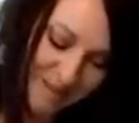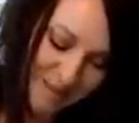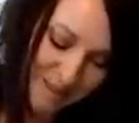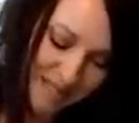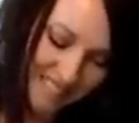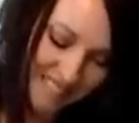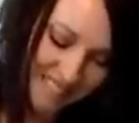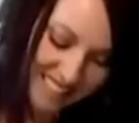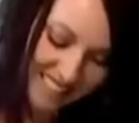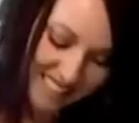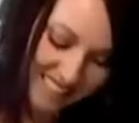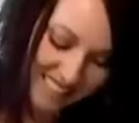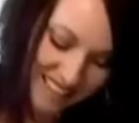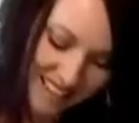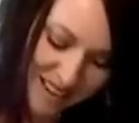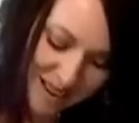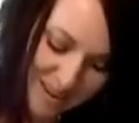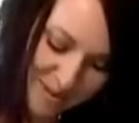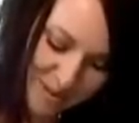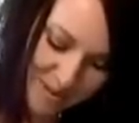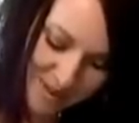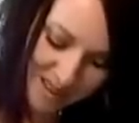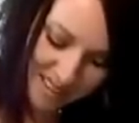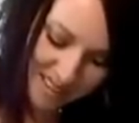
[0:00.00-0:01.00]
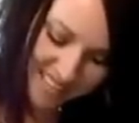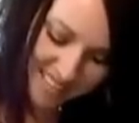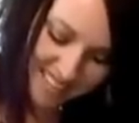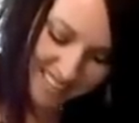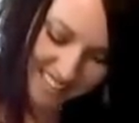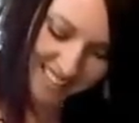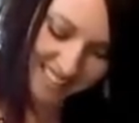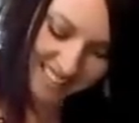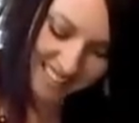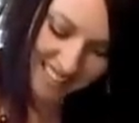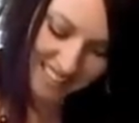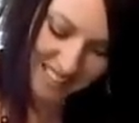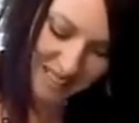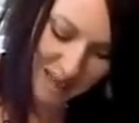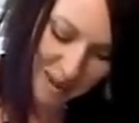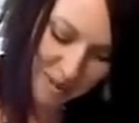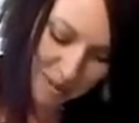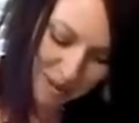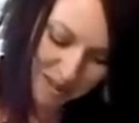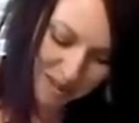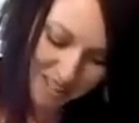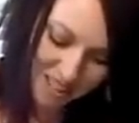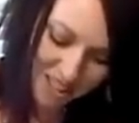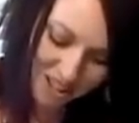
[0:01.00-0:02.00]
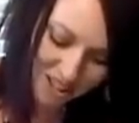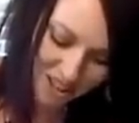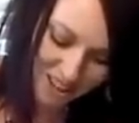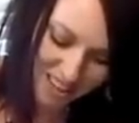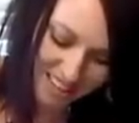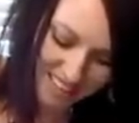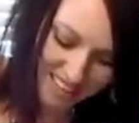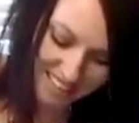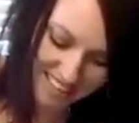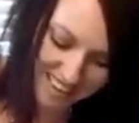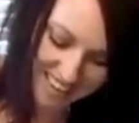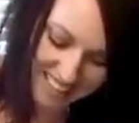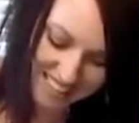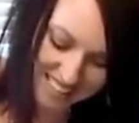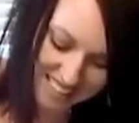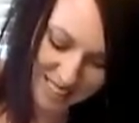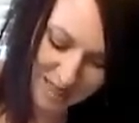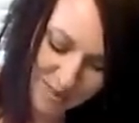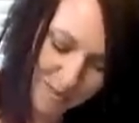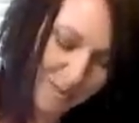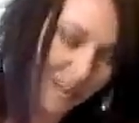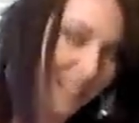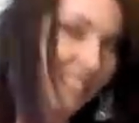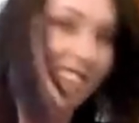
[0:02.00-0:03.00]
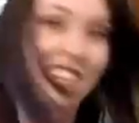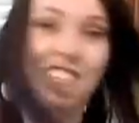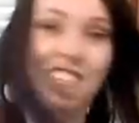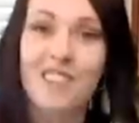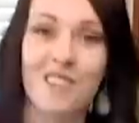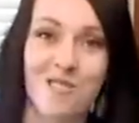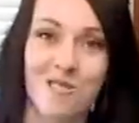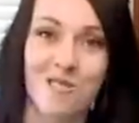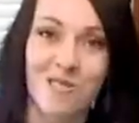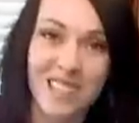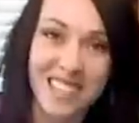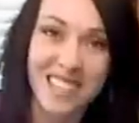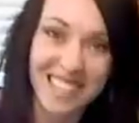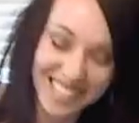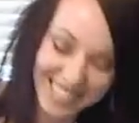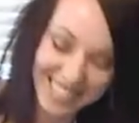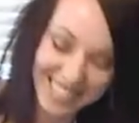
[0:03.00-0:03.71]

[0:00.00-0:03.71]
and mix it up. And I'm going to try not to splatter the whole